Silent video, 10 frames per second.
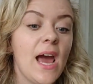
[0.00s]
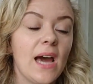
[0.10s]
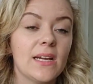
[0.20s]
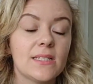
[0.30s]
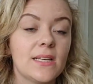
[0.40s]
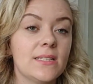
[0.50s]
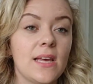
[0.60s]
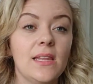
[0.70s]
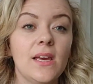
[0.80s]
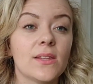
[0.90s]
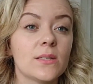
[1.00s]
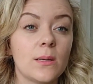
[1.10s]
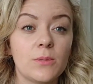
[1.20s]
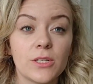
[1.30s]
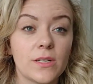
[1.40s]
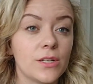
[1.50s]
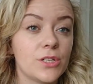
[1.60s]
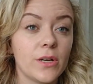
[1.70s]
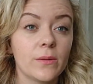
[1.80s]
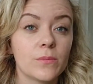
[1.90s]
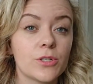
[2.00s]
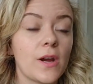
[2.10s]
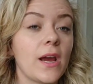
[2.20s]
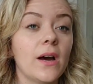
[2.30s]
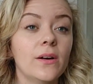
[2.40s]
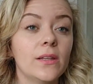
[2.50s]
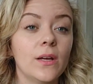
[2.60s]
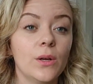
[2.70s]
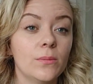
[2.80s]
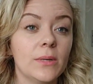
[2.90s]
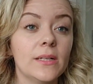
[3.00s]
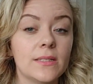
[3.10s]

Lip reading: And as I say, the others I'm just going to chuck them straight out in the allotment